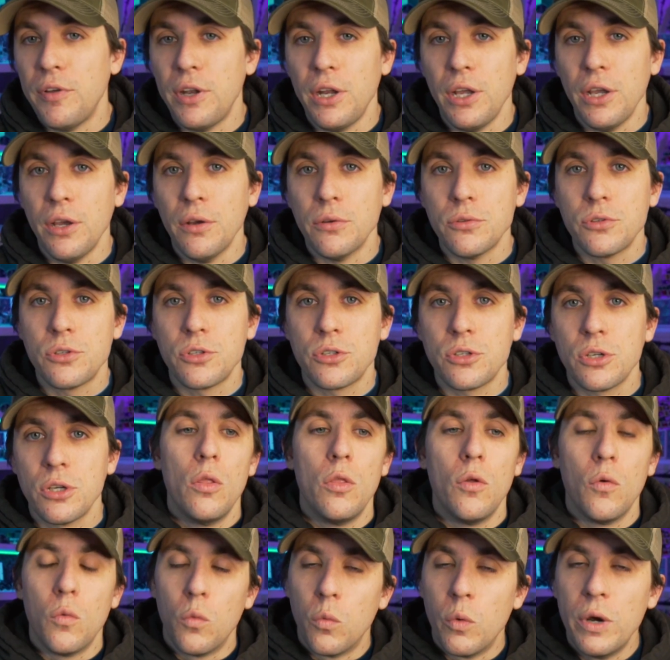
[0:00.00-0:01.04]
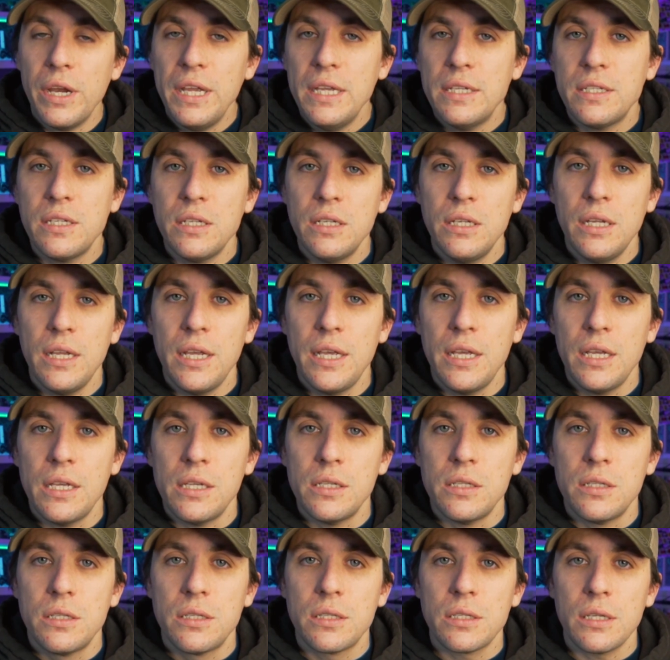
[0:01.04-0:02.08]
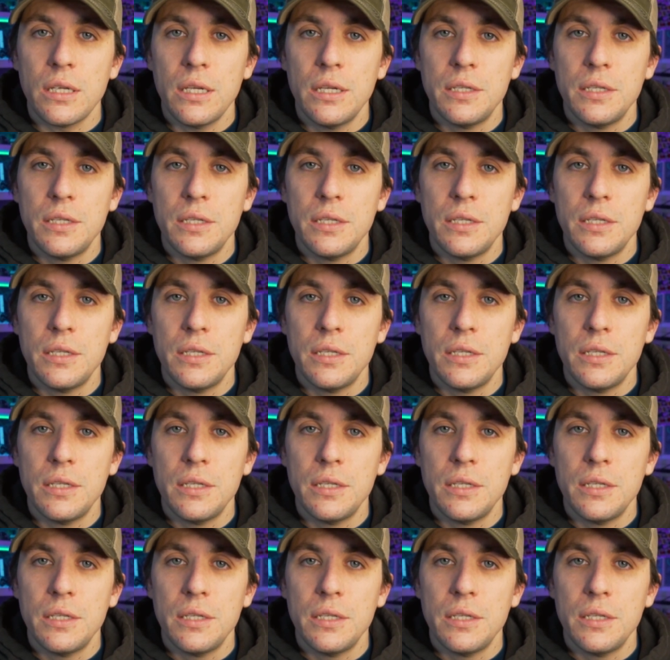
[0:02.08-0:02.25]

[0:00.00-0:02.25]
videos. The reason is